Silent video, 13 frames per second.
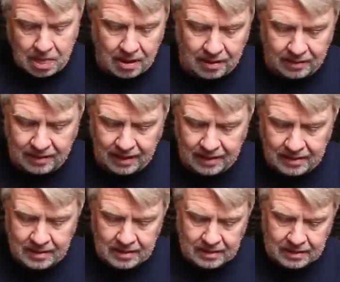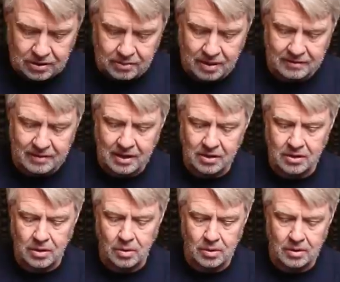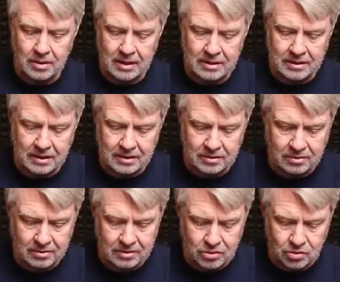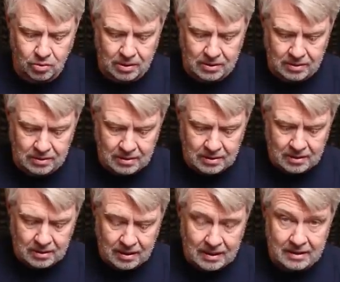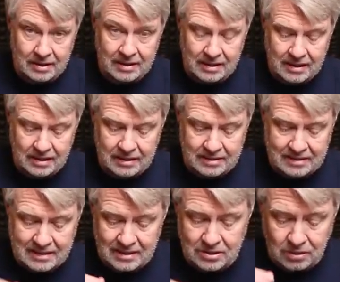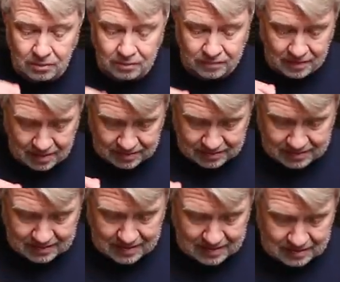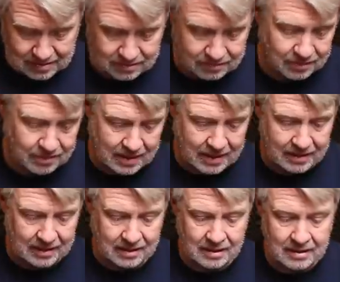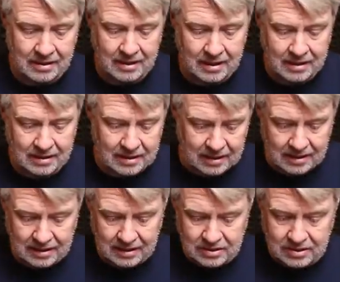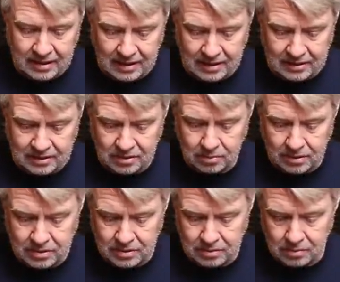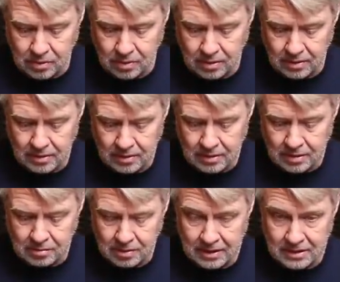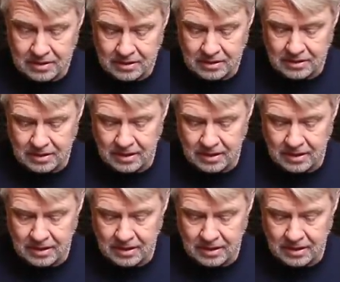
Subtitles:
on that. They do have an air core inductor on the tweeter in the dental floss gauge variety. And again, it's connected with some more pieces